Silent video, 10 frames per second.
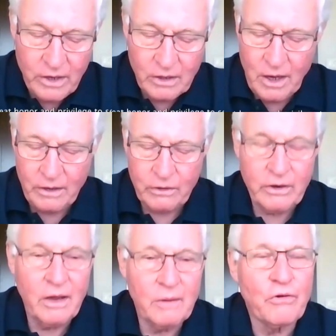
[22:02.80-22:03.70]
honor
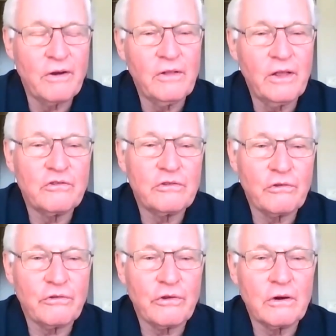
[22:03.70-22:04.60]
and privilege
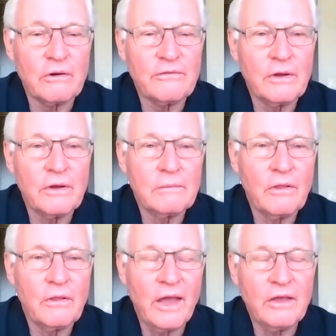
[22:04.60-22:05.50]
to serve.
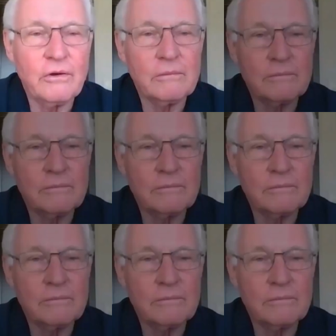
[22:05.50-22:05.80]
Thank you.